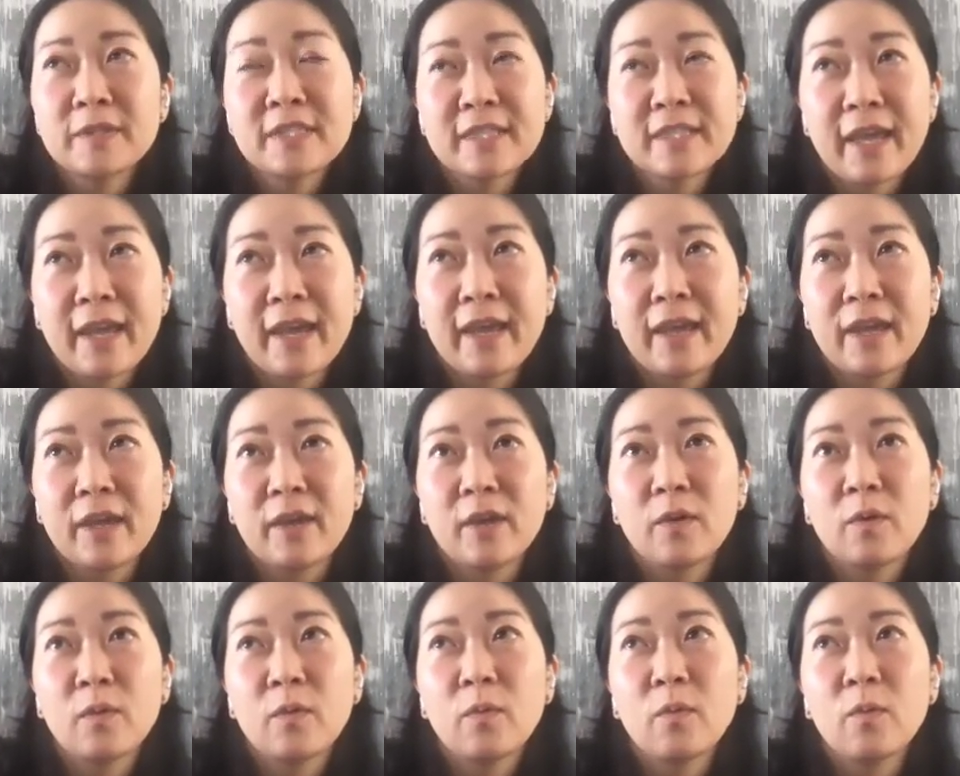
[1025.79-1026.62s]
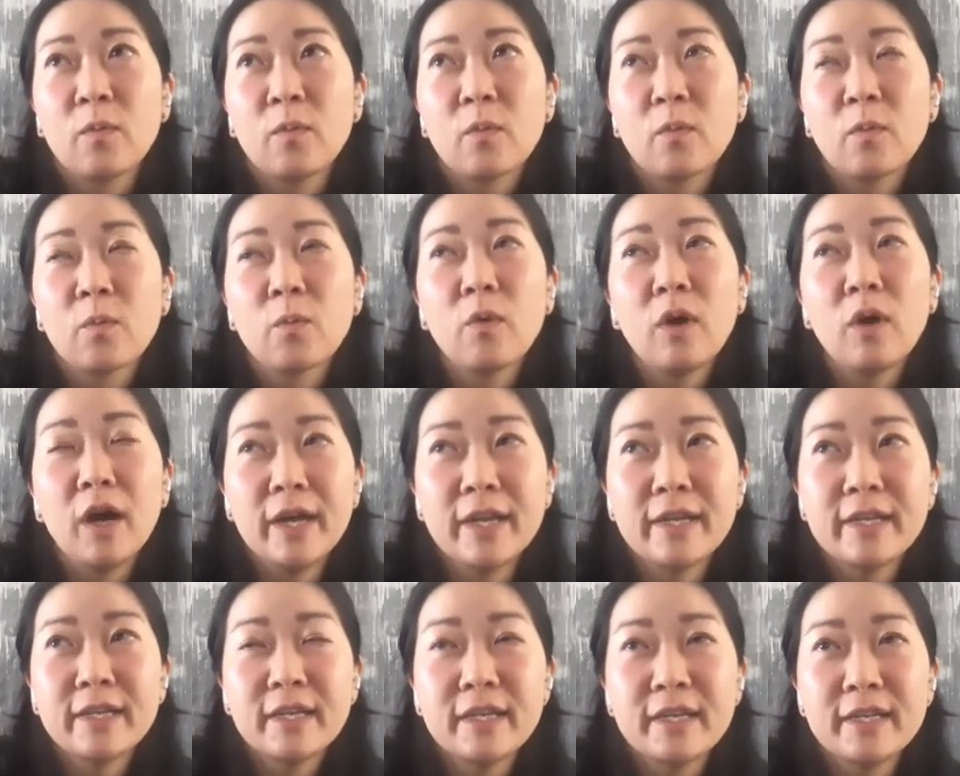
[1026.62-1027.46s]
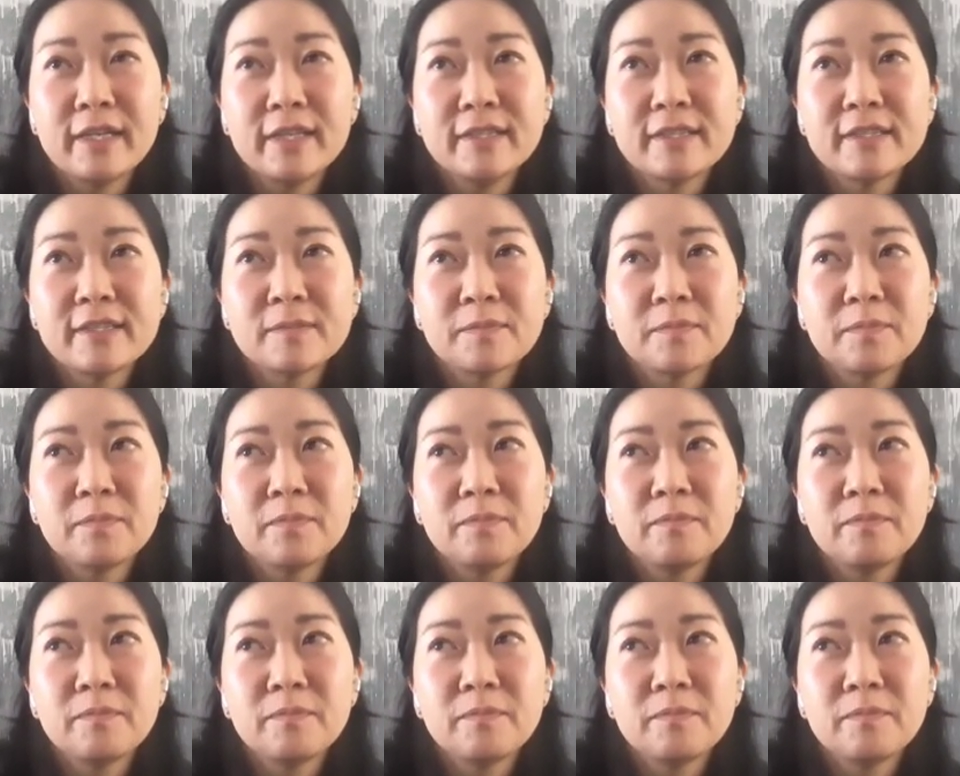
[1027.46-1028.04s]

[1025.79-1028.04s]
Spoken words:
say one is,